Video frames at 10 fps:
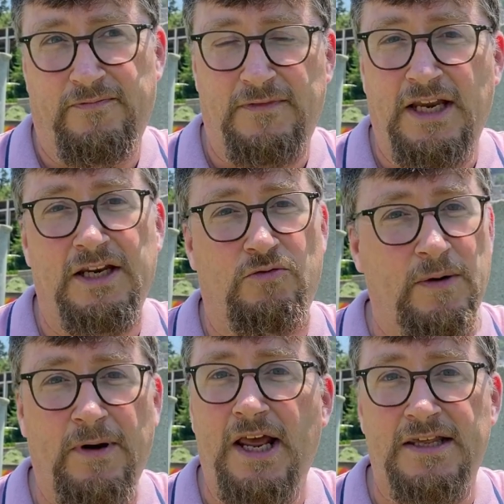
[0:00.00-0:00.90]
needed
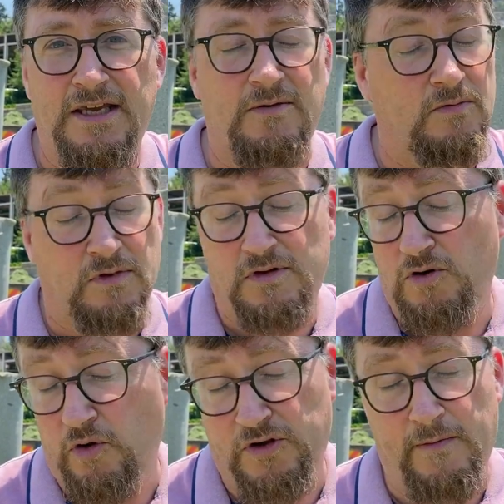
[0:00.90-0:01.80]
replacing,
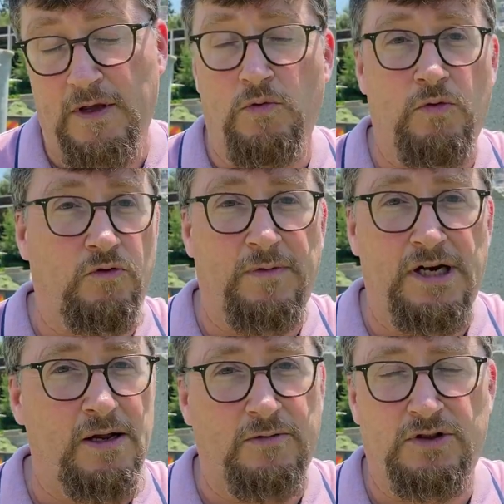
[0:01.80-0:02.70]
not something we would have
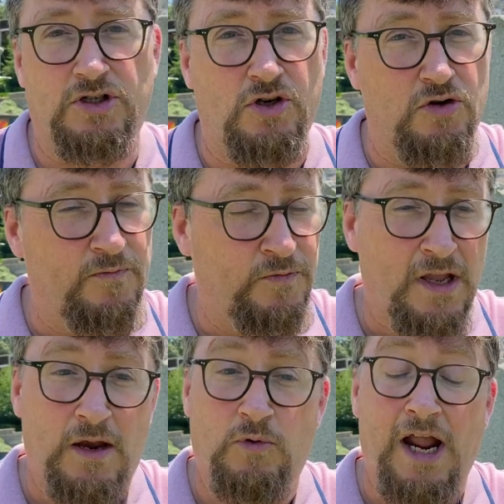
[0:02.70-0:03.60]
been able to do.
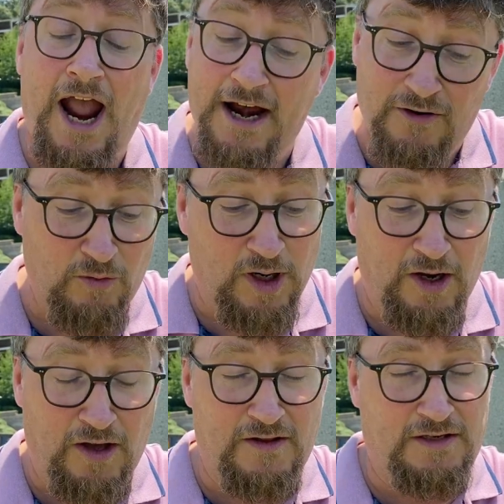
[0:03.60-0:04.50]
We hadn't
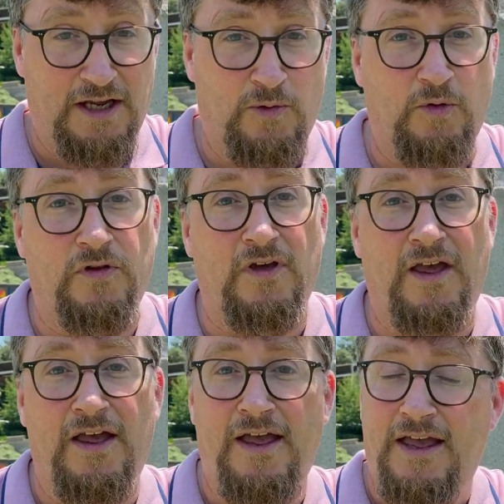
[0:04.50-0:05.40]
realized it was
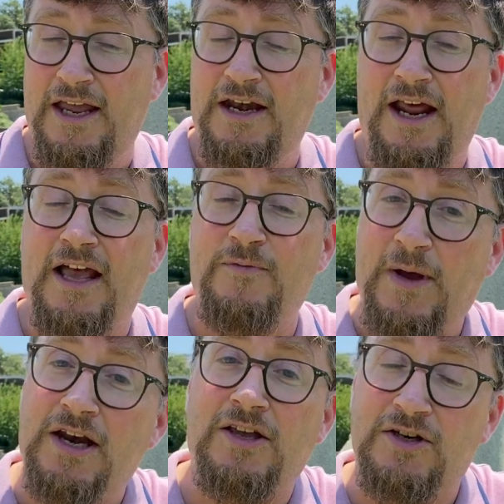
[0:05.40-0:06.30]
in as
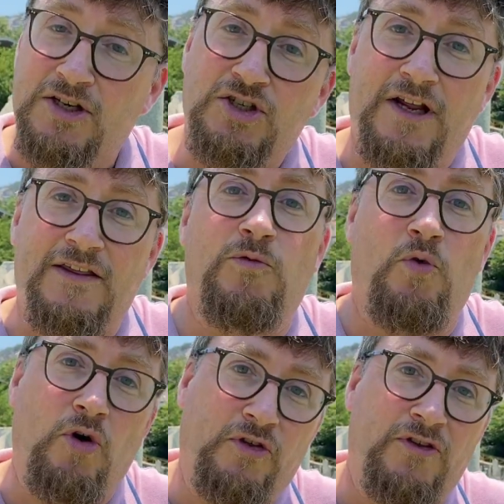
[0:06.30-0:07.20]
bad a condition as it
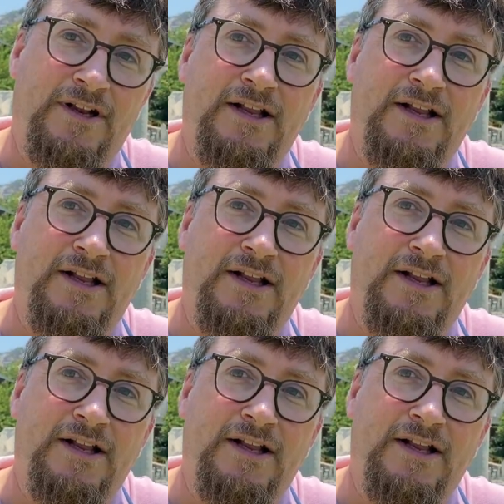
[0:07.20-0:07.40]
was.